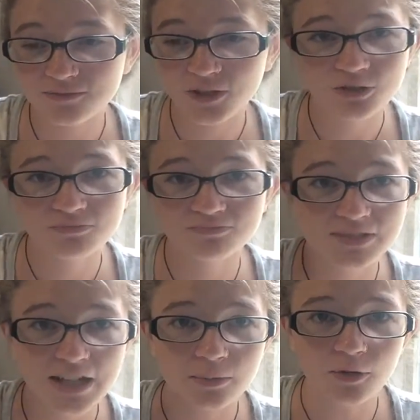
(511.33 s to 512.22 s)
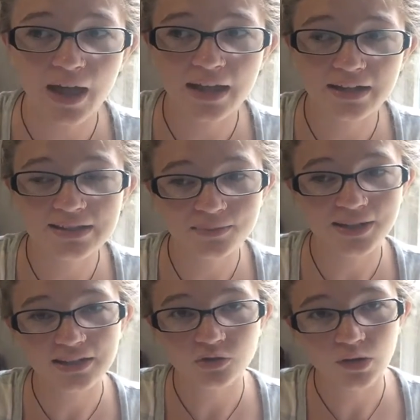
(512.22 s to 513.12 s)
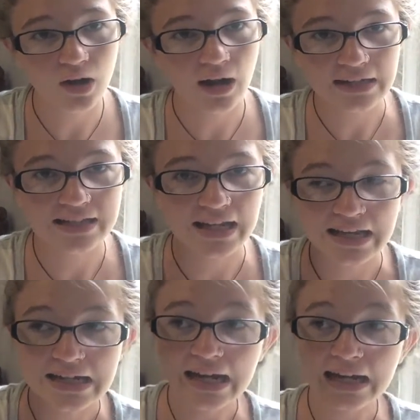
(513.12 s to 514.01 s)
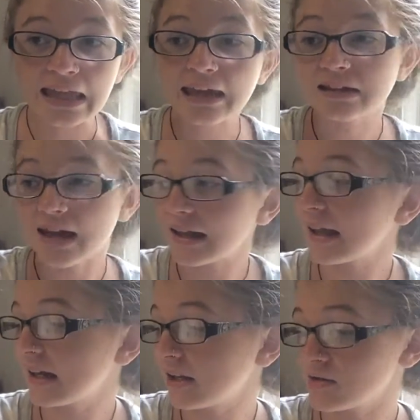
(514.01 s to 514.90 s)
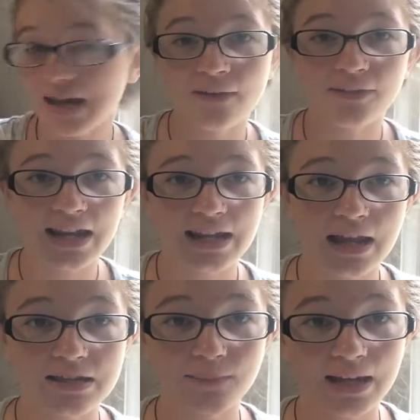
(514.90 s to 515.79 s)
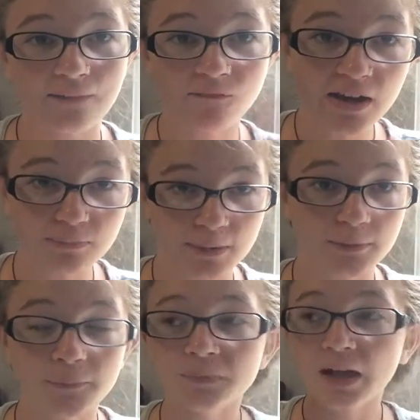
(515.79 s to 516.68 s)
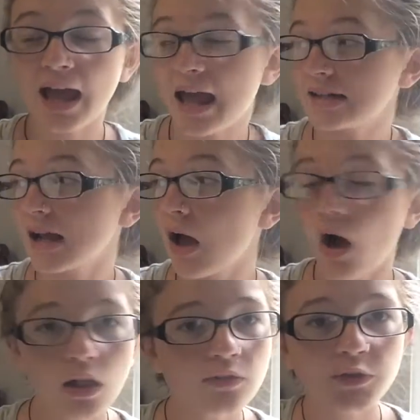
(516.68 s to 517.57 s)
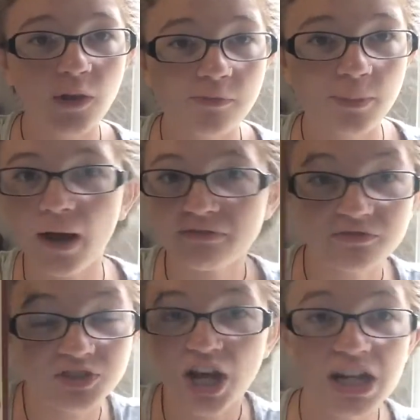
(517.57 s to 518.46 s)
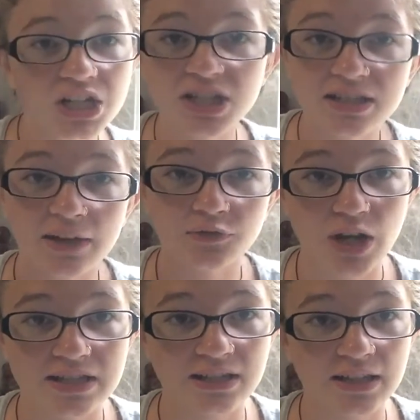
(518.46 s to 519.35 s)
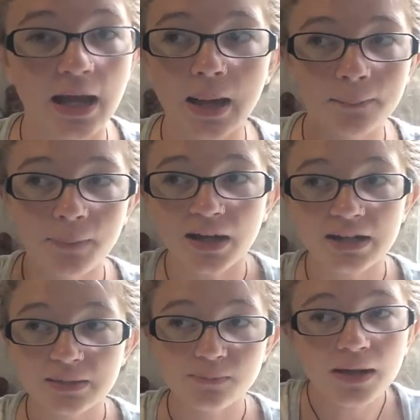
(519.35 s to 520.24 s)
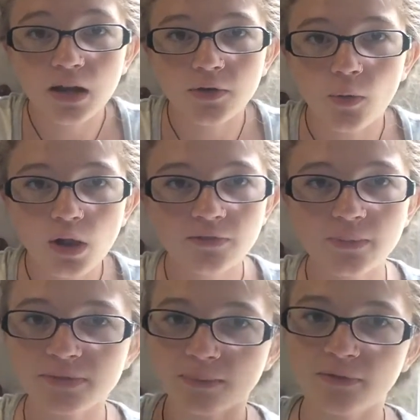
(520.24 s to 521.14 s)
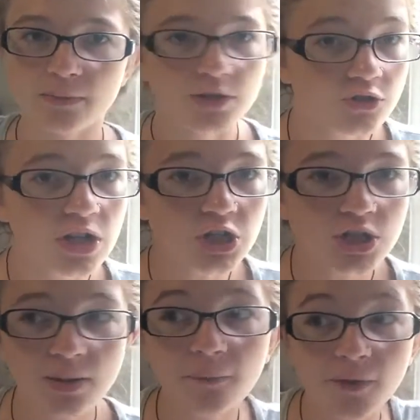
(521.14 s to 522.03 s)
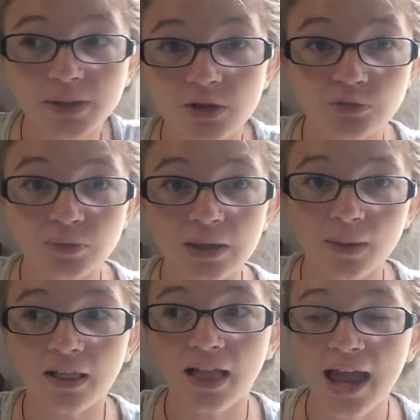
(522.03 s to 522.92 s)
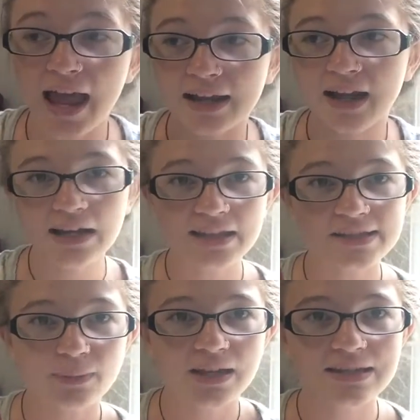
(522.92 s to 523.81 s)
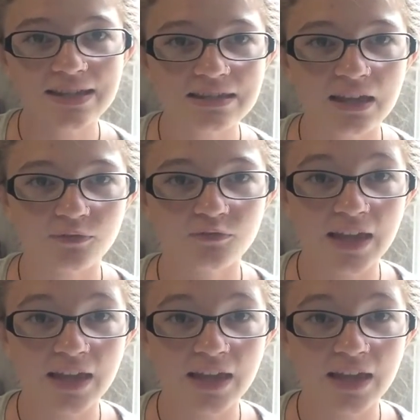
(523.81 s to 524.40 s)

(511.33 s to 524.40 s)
feels terrible, and he ends up getting into a car accident and dying, and he goes to heaven, and he ends up meeting 5 people, and all of those 5 people have changed his life drastically, but he might not know all of them. Some of them are strangers, some of them he knows really well, and it kind of explains his life.